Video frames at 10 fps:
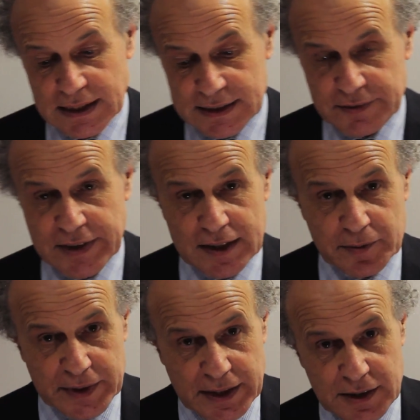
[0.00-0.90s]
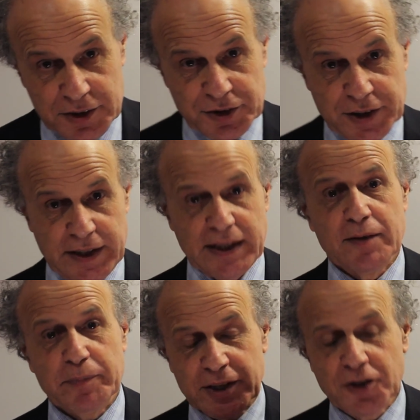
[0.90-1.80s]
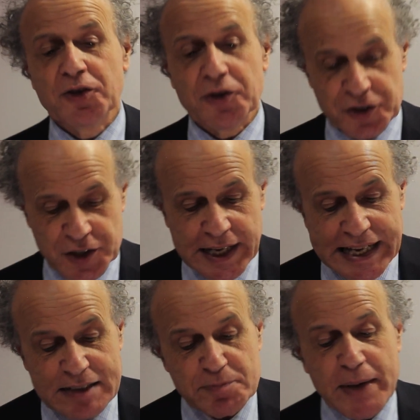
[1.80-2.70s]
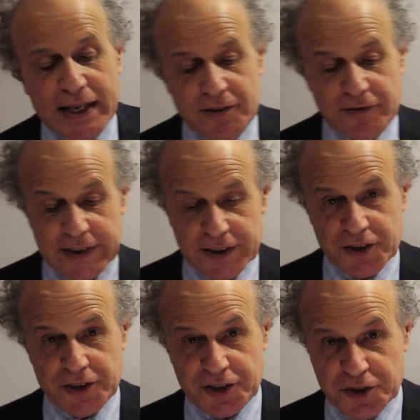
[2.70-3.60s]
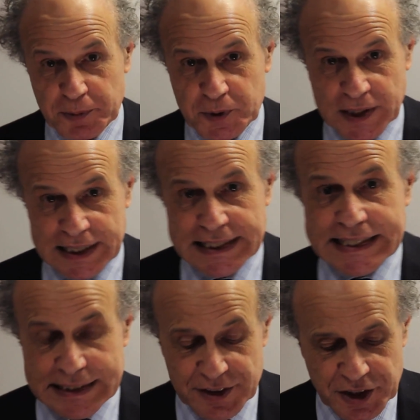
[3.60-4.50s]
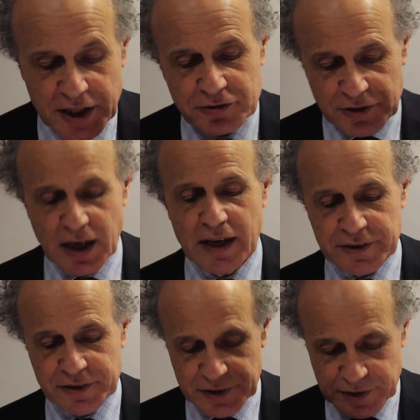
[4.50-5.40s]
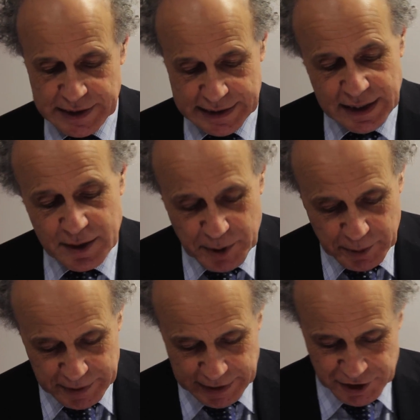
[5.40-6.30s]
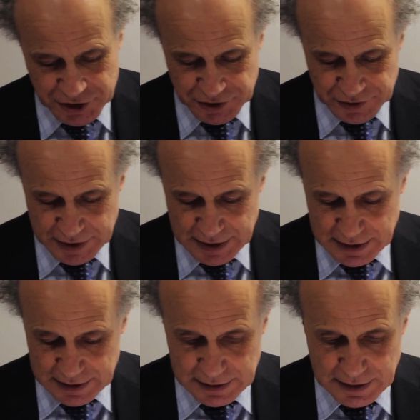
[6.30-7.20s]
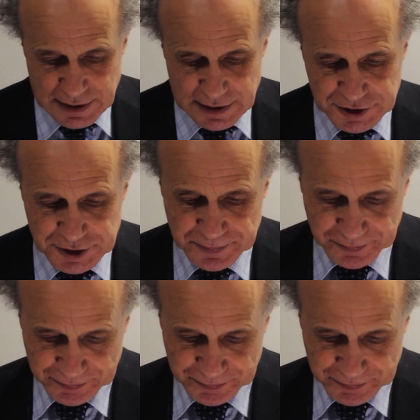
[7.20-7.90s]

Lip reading: develop the country because it benefits the small elite rather than the population at large.